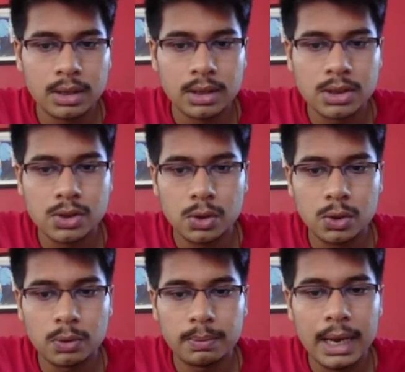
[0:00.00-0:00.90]

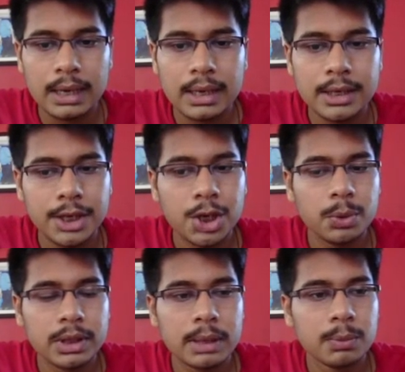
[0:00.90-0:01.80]
So black continued
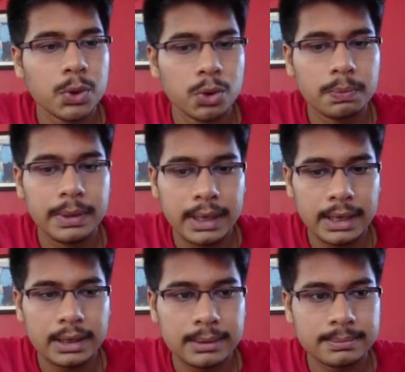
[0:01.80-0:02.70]
with the move rook
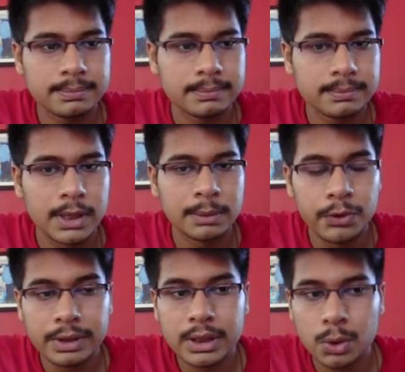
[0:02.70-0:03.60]
b8,
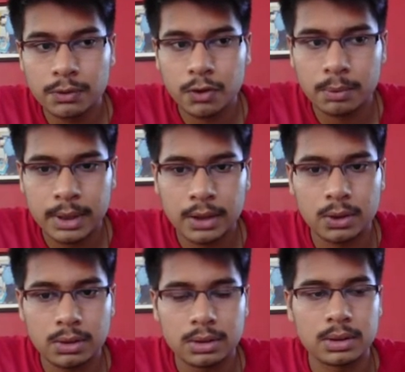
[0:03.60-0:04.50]
removing the rook from that
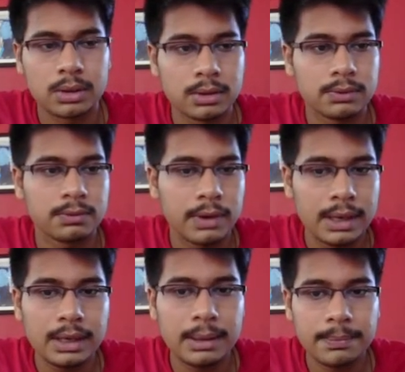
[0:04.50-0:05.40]

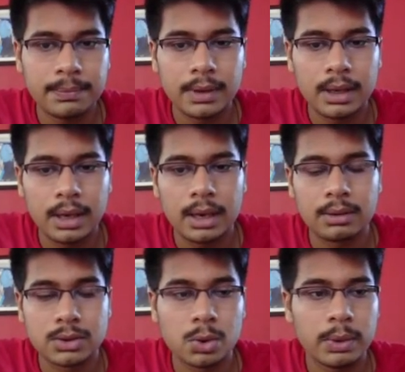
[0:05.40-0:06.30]
file.
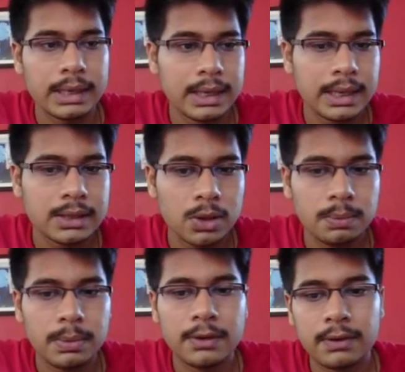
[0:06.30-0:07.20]
So white takes on
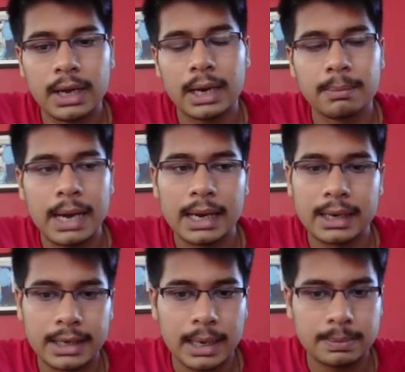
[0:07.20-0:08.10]
b5 and black
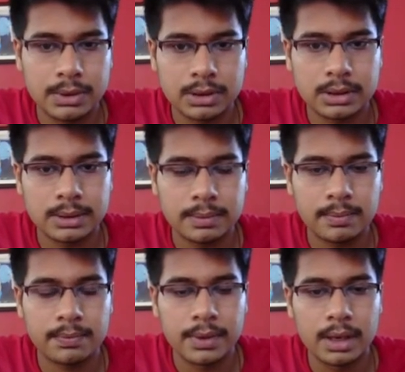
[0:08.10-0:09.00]
recaptures.
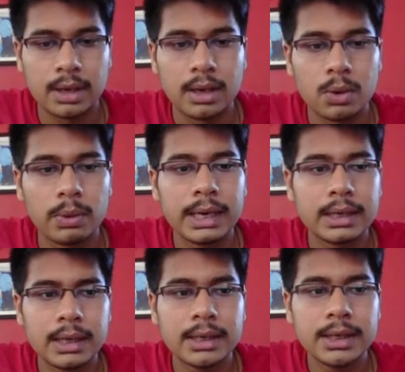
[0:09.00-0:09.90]
White
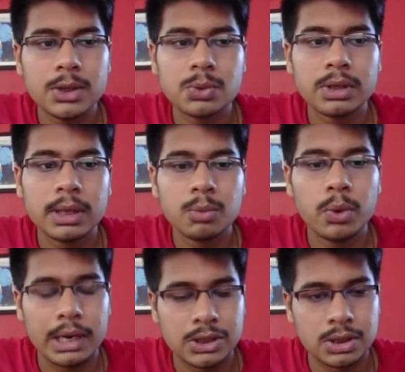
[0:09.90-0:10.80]
continues with the move
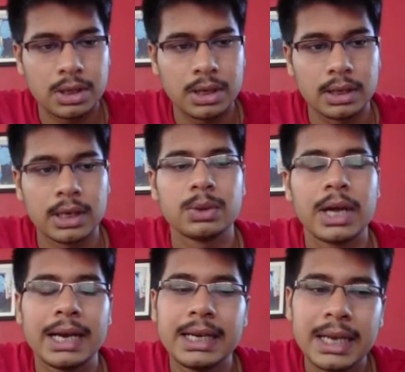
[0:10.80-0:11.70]
h3. Now the
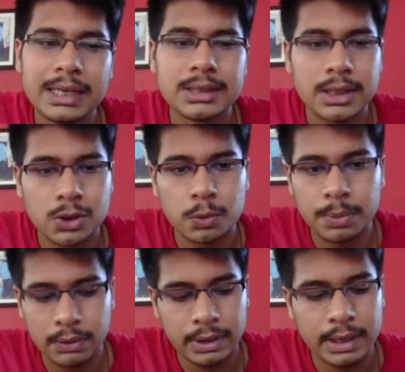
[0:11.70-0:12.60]
idea is just to
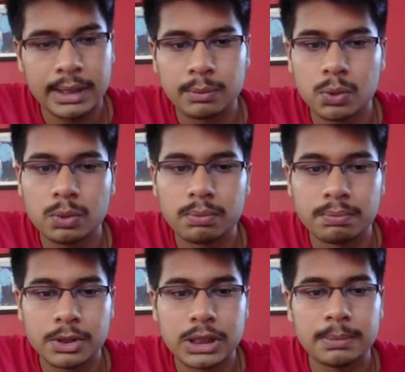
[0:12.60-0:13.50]
prevent the move
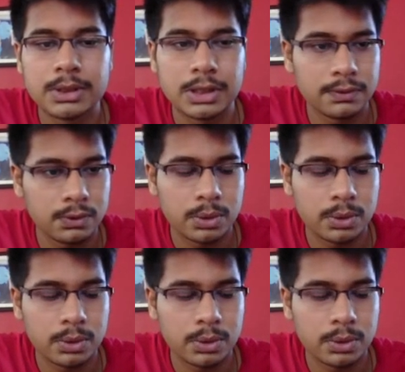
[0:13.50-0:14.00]
bishop g4.